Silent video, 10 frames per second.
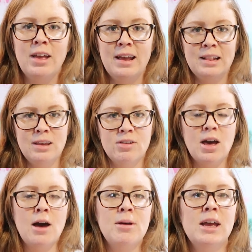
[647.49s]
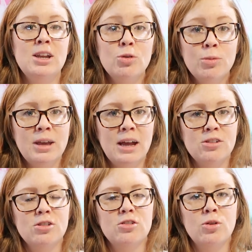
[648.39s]
and leave a comment, and you will be
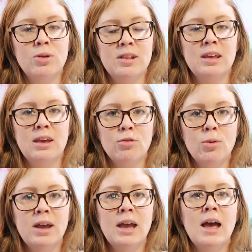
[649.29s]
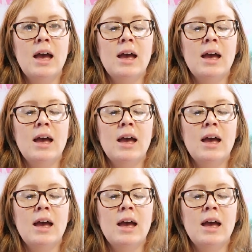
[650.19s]
entered to win the giveaway.